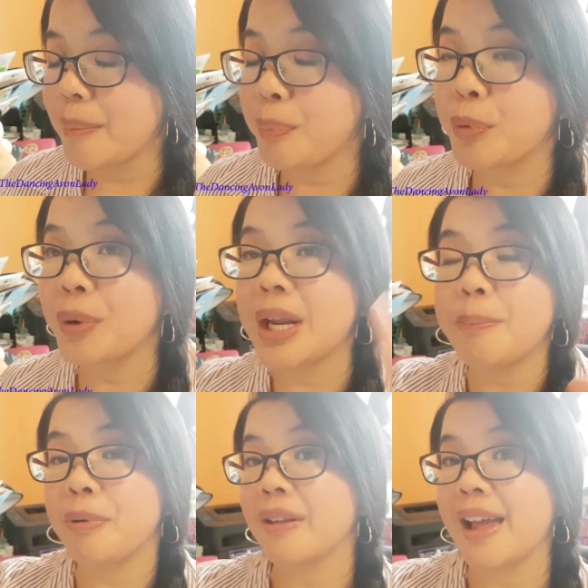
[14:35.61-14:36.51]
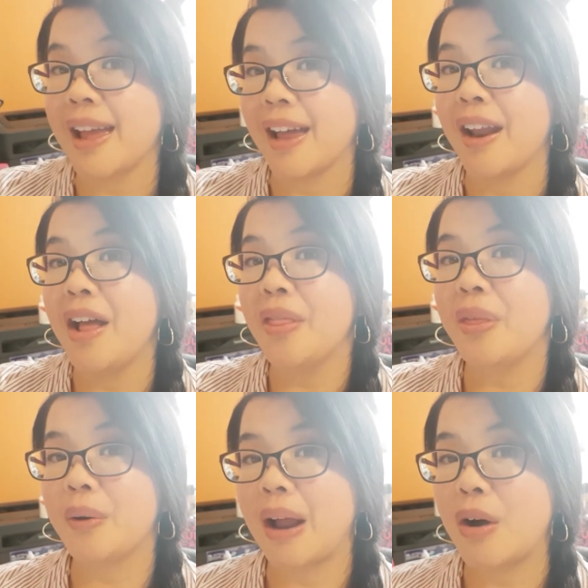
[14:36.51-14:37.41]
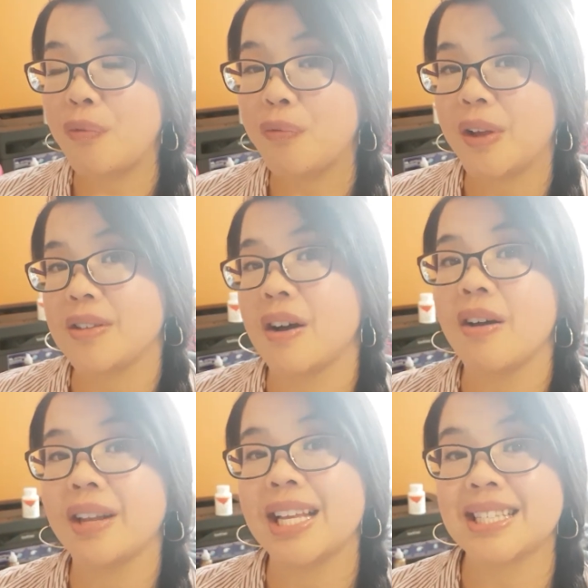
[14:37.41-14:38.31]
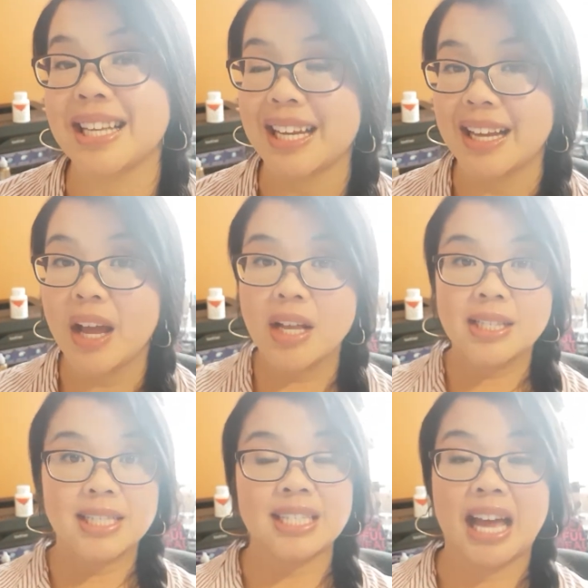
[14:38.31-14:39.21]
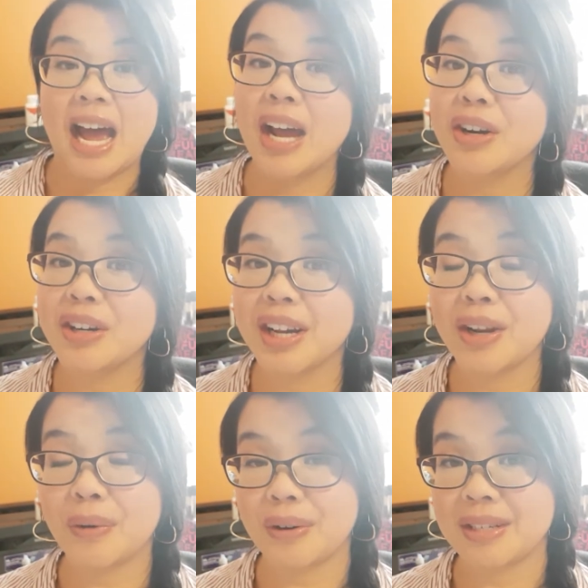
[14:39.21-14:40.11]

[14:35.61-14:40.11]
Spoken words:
pre-plan their outfits on, let's say, Saturday or